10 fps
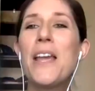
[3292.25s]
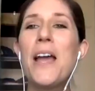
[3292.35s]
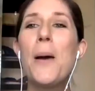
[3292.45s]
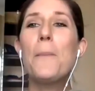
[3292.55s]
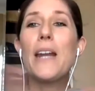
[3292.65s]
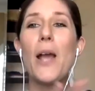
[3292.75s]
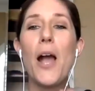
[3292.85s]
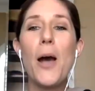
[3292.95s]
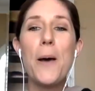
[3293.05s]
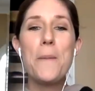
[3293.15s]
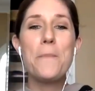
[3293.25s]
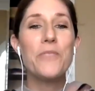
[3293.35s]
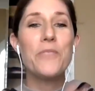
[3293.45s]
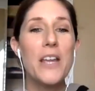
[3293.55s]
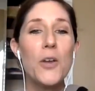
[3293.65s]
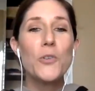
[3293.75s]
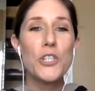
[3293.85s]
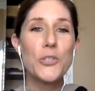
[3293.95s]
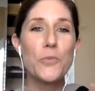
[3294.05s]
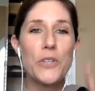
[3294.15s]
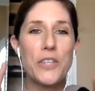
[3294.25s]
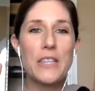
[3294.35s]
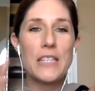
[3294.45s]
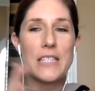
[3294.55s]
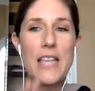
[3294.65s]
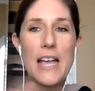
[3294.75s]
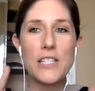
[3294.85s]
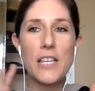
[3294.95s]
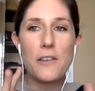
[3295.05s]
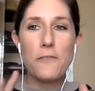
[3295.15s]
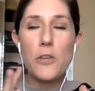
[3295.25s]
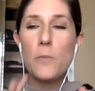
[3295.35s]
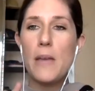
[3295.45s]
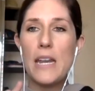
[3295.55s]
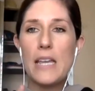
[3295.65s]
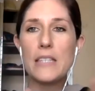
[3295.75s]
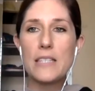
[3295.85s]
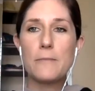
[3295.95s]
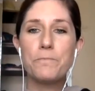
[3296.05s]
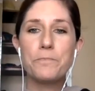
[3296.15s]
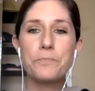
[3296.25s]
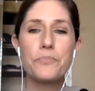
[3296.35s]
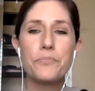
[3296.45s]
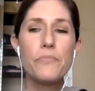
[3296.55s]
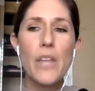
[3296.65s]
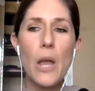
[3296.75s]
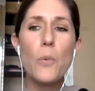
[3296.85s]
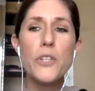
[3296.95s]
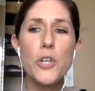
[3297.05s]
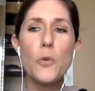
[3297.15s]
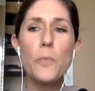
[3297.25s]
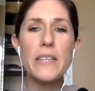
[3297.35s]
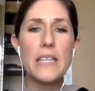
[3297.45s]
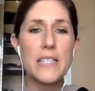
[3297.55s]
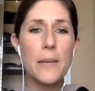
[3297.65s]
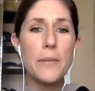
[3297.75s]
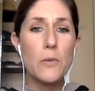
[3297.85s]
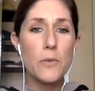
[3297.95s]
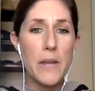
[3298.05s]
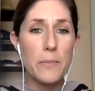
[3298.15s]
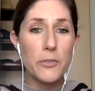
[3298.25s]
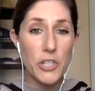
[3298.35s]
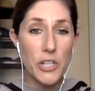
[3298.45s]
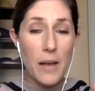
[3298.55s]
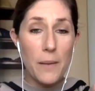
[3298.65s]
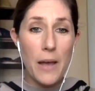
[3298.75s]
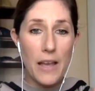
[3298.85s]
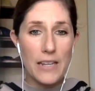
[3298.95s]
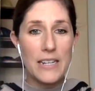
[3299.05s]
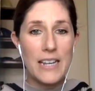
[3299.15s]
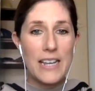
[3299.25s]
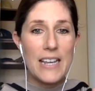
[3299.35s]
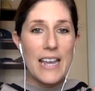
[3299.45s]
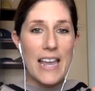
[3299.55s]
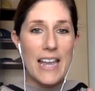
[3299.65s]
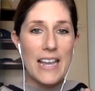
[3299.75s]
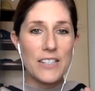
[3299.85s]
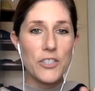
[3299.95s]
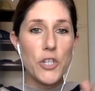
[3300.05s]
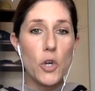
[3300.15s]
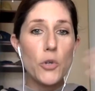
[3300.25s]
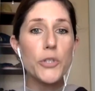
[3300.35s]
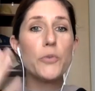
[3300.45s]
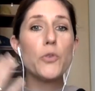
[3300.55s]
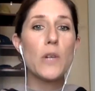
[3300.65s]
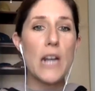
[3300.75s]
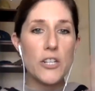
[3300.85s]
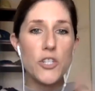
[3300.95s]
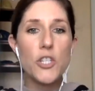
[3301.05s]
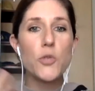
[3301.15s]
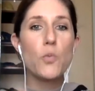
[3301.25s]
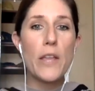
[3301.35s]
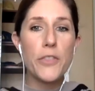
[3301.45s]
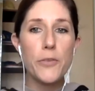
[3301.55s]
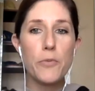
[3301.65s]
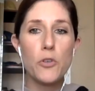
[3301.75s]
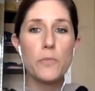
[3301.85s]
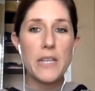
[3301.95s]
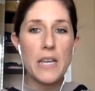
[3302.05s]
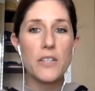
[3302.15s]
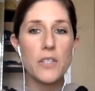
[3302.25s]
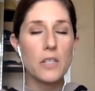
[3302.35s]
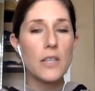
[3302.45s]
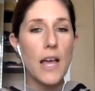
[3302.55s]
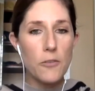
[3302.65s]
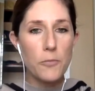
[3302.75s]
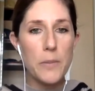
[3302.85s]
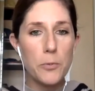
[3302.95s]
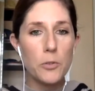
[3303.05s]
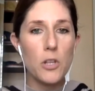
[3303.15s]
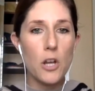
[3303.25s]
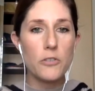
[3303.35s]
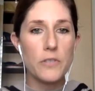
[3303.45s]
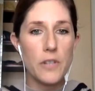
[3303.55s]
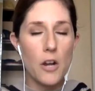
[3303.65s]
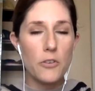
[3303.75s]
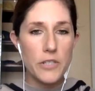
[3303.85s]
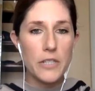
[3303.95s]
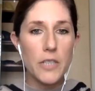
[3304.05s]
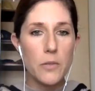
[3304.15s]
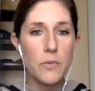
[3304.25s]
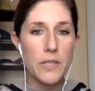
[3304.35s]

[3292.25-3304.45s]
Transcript: okay, um, just within this last like few minutes, I was hoping that somebody would be able to come on and go through what I just went through because a lot of people are are dealing with